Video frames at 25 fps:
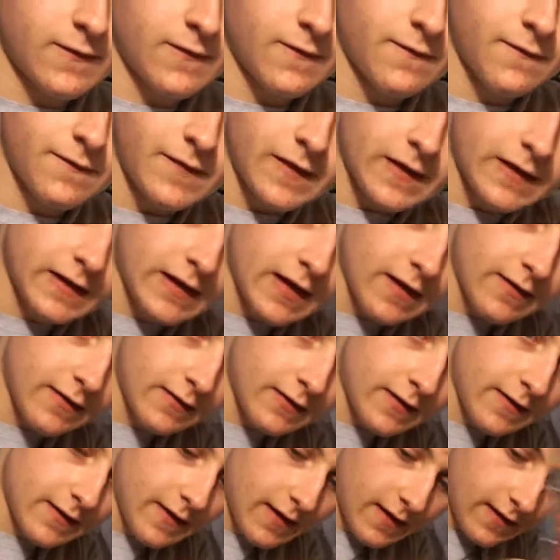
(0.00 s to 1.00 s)
Fit together
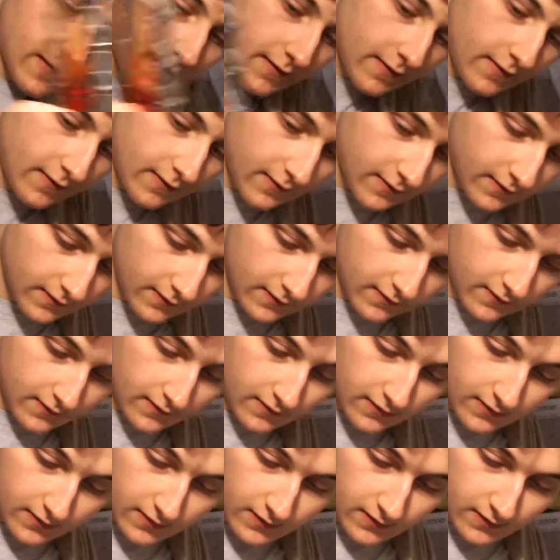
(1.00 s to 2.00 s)
like that.
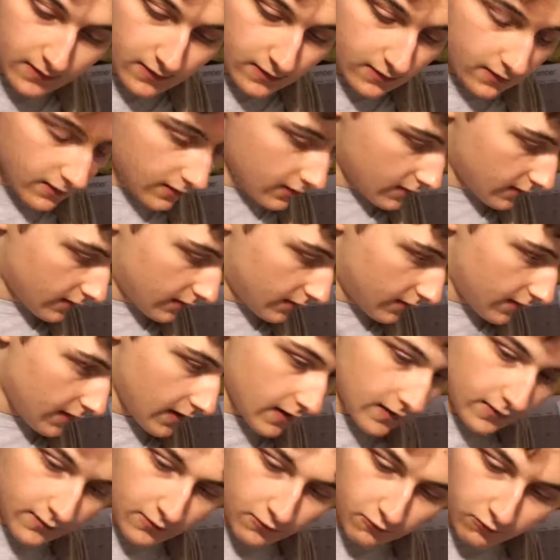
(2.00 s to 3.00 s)
And
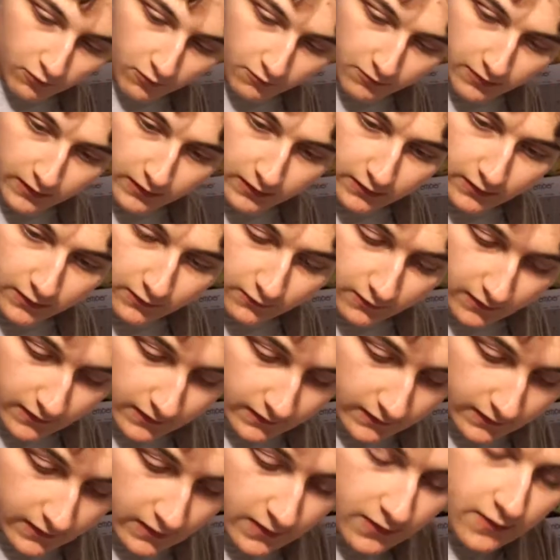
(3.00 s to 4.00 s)
then what we can do
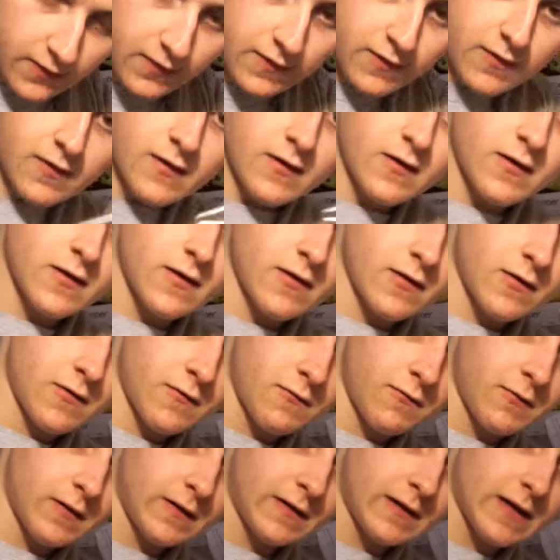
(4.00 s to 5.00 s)
is
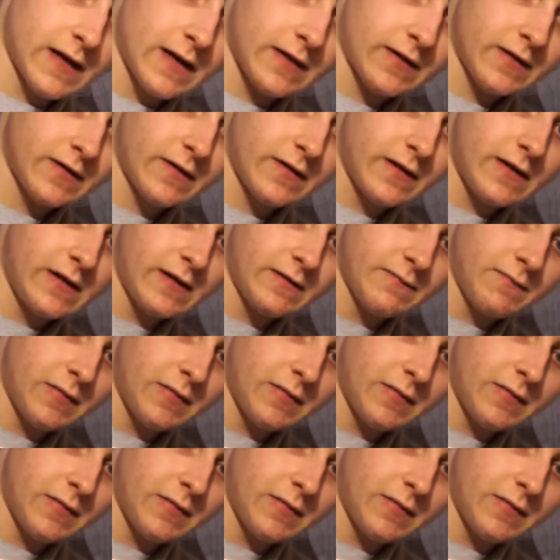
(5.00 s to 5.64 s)
we attach these